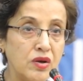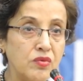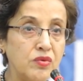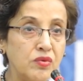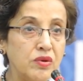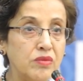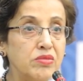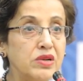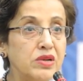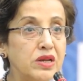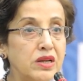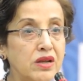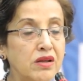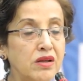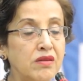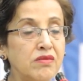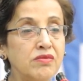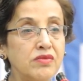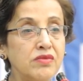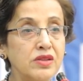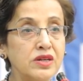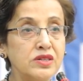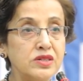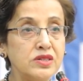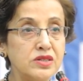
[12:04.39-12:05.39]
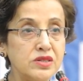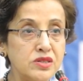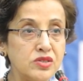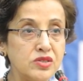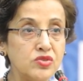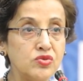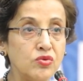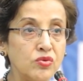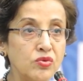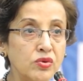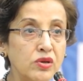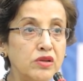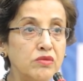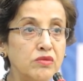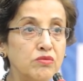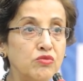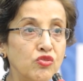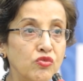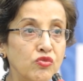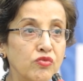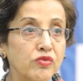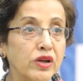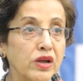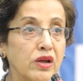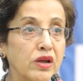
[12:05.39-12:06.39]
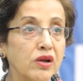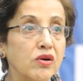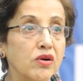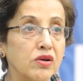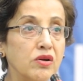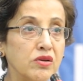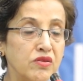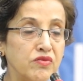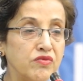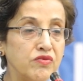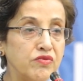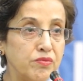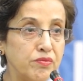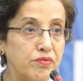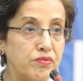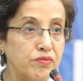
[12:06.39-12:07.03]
We believe that it is only moving on a,